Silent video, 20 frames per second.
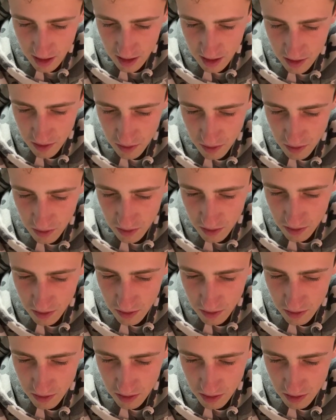Do,
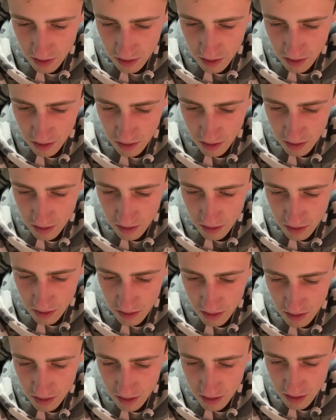do, do.
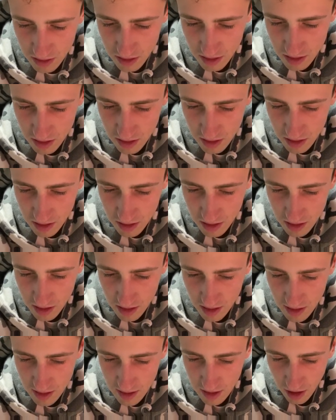
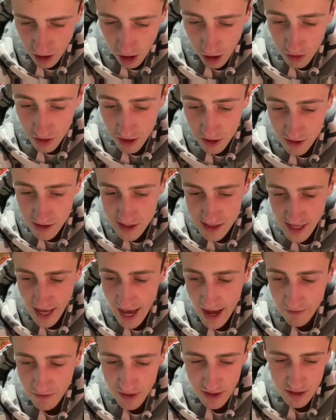Oh, there's
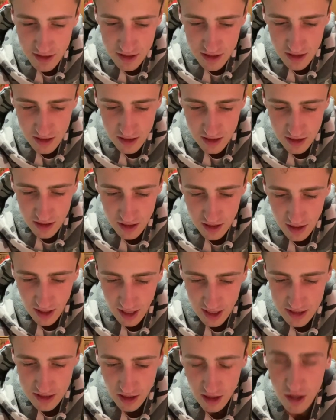Savage.
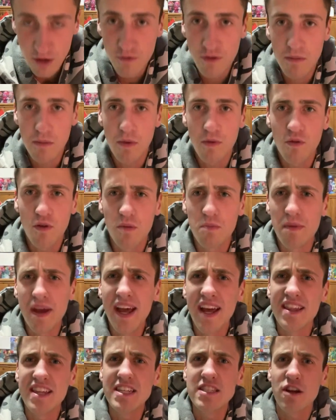I saw you from before.
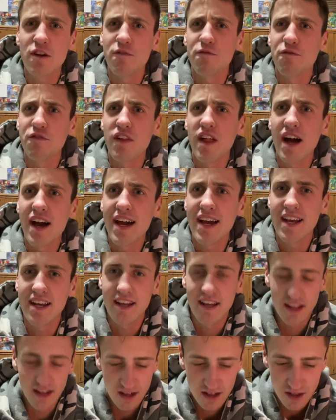Man, these are flying
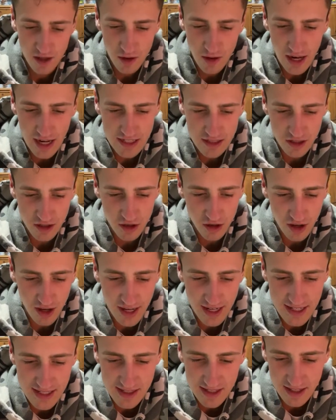in. You guys are
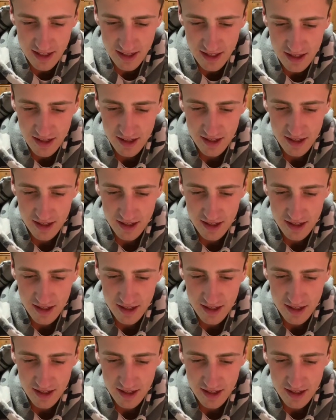crazy.